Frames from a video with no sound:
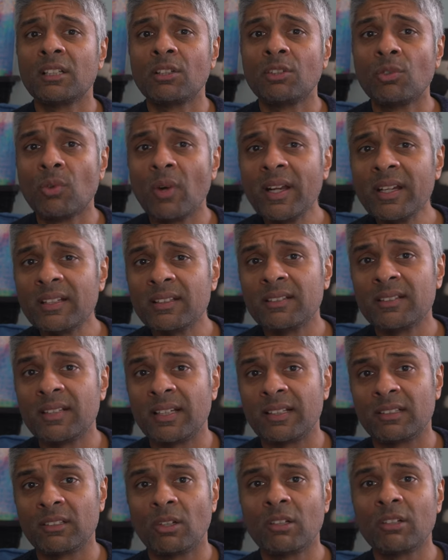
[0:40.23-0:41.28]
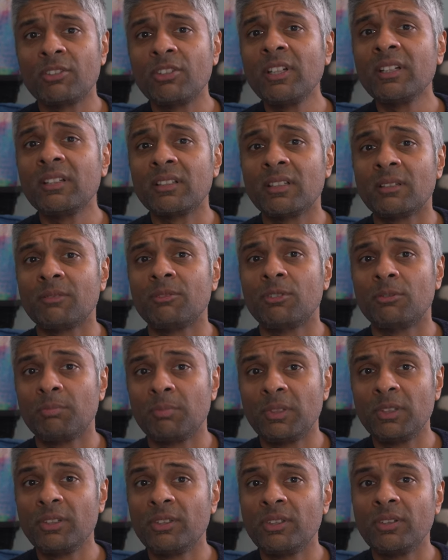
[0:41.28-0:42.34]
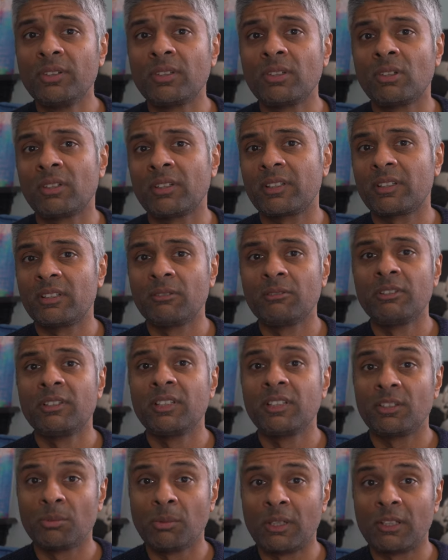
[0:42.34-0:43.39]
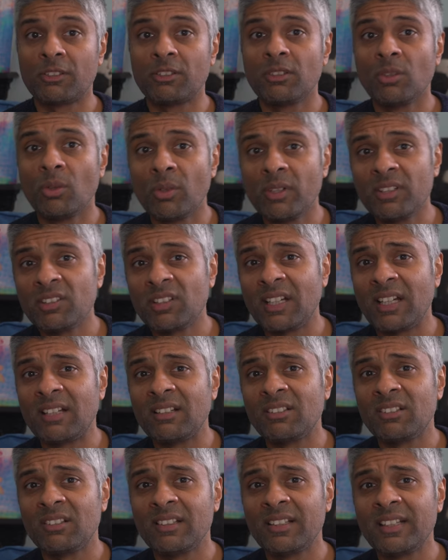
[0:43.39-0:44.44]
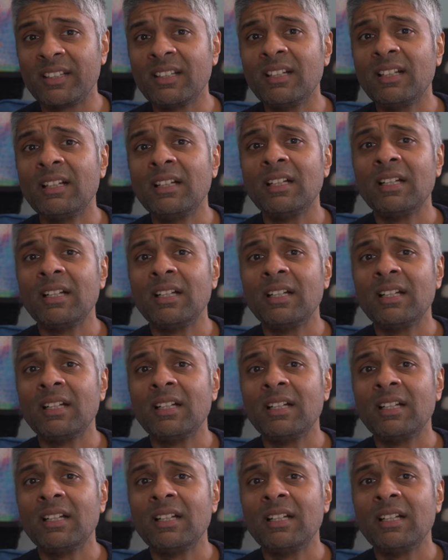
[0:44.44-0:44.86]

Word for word: great technology in terms of Bluetooth connectivity as well as noise cancelling,